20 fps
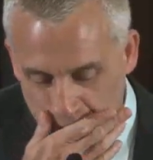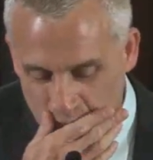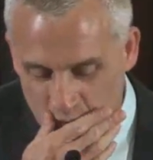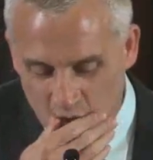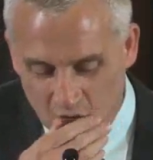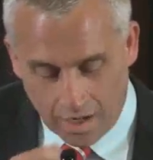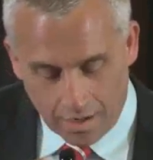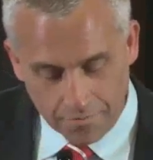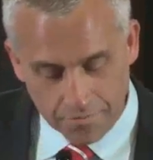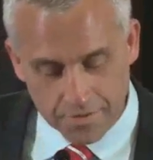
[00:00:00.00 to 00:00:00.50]

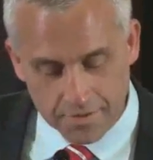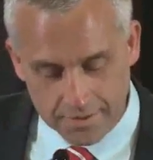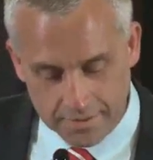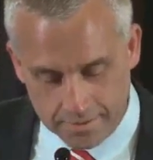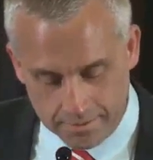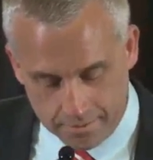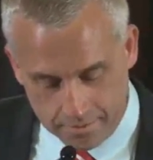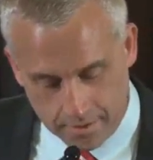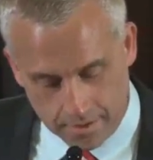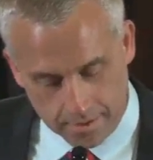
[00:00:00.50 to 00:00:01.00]
Often
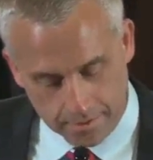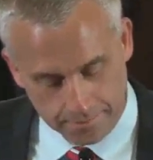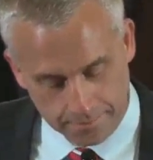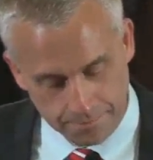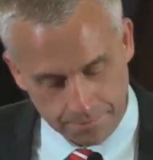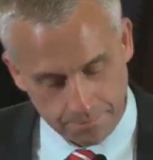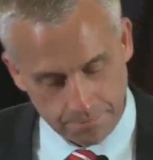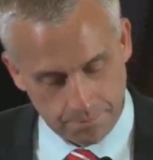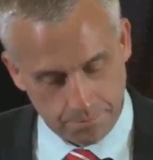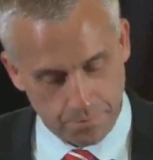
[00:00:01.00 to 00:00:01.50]
in
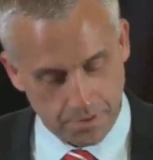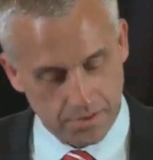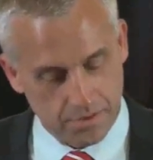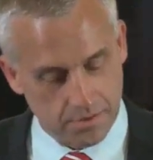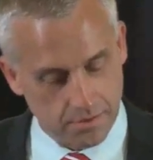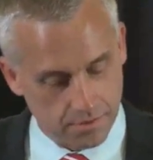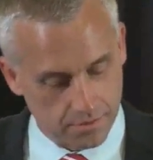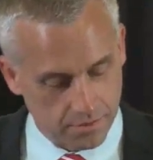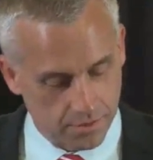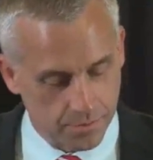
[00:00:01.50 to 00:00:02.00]
um,
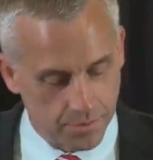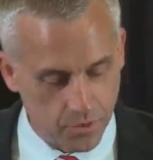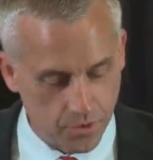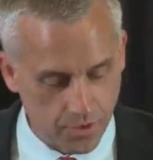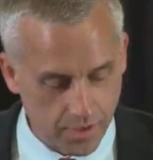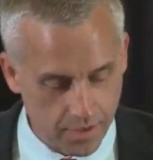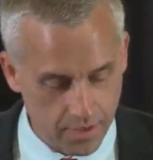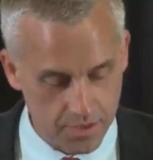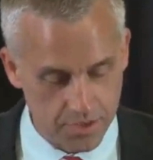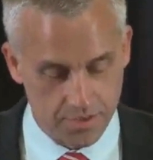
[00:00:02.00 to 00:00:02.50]
business
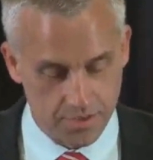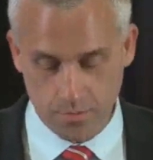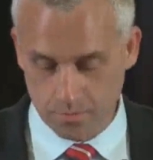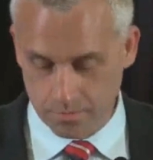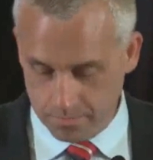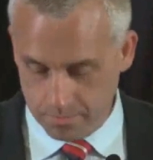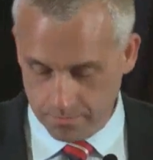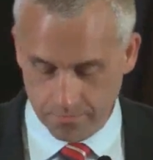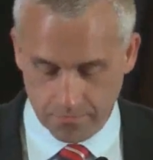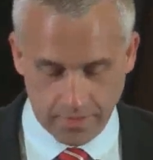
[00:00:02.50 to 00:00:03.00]
communication,
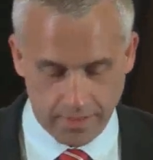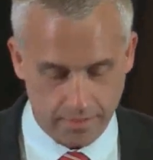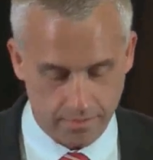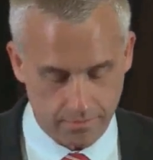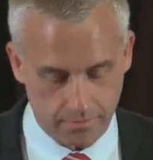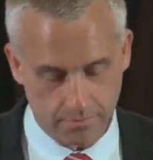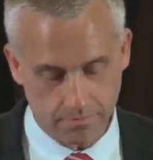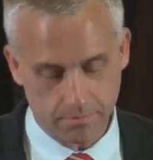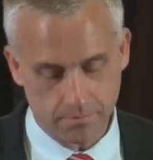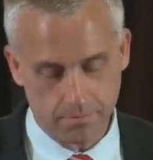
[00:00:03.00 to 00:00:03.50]
in fact,
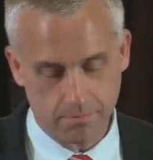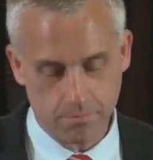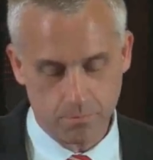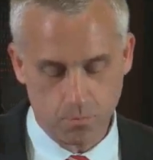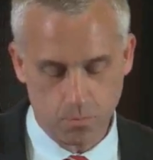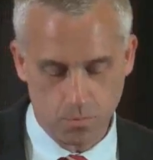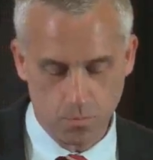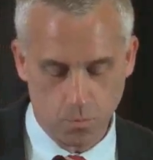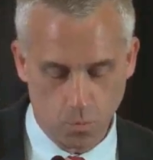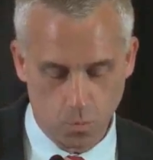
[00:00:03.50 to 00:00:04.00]

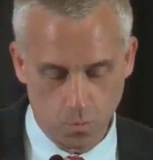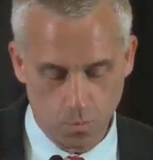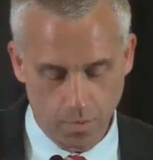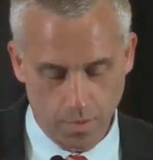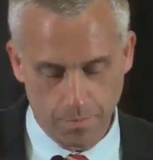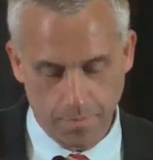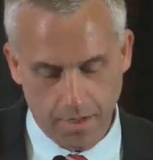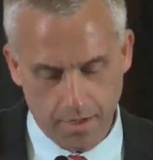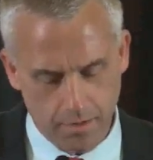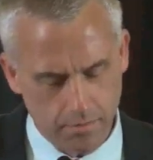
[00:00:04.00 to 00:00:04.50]

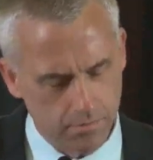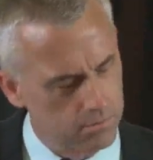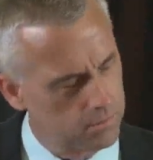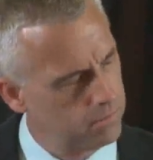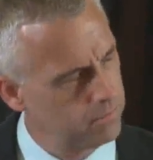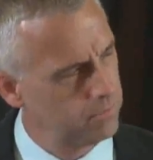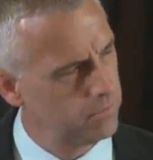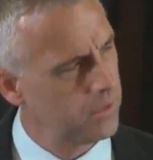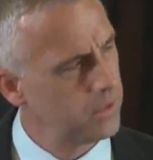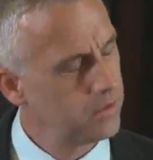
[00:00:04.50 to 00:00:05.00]
about
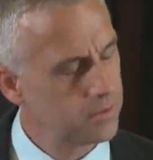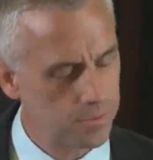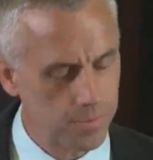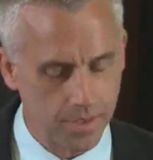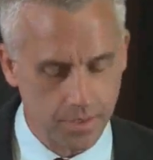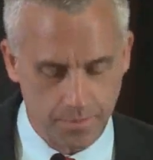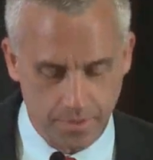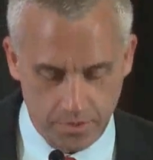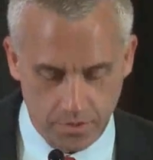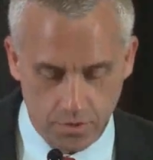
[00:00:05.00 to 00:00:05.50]
well, it was
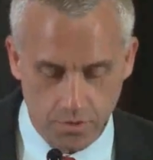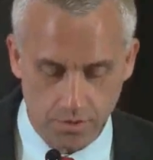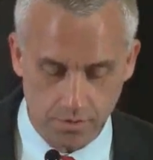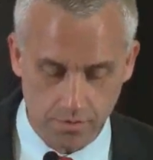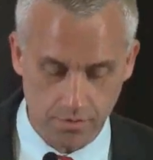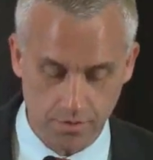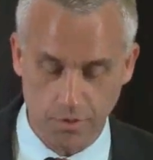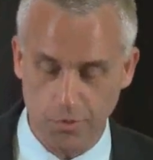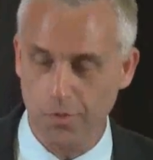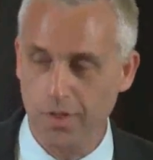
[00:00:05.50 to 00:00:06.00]
probably about two
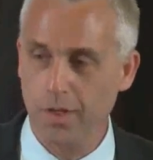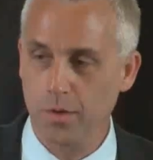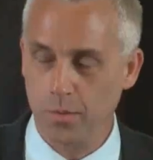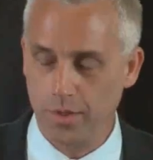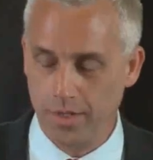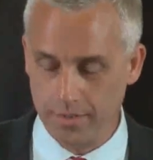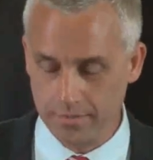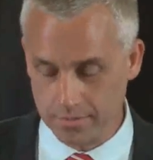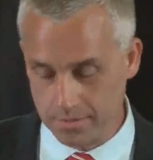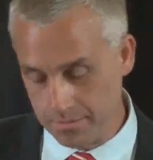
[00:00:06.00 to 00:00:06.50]
years ago now, we
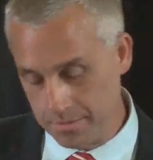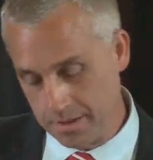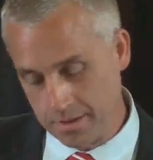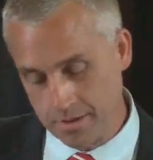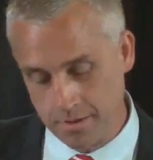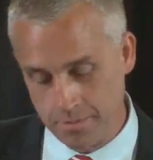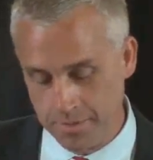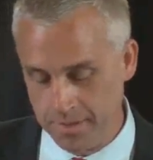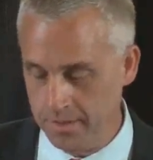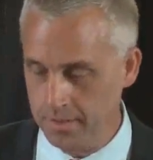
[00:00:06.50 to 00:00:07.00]
had somebody
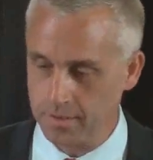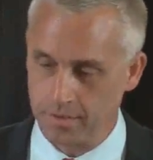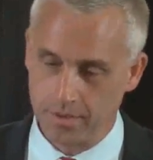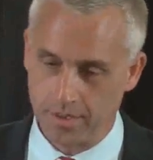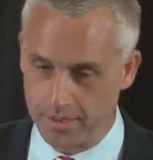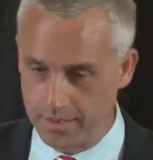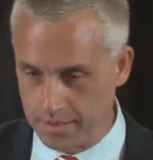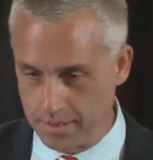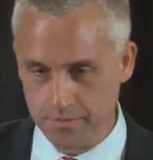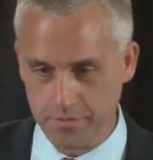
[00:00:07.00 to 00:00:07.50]
come in and
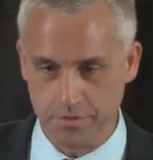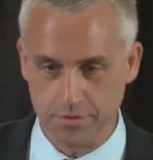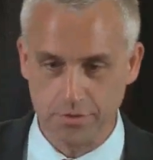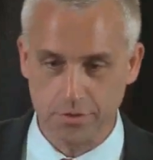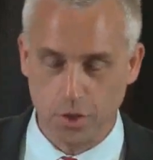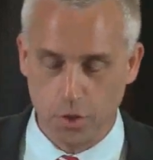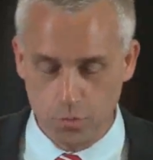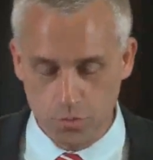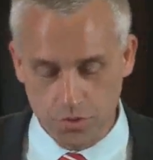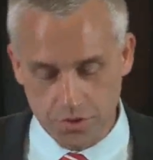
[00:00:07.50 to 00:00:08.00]
kind of give us
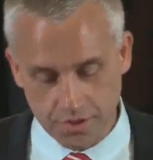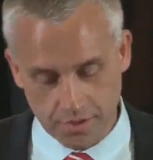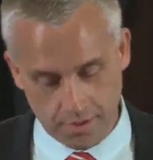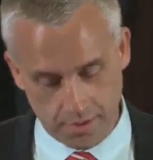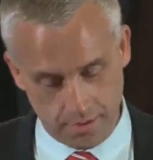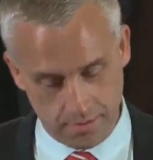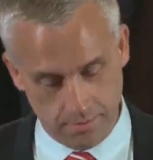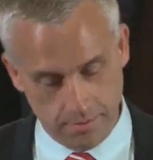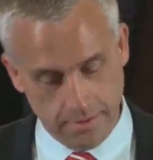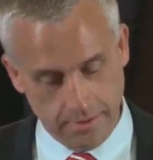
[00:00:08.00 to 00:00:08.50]
coaching
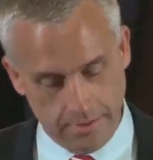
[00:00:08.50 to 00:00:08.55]
on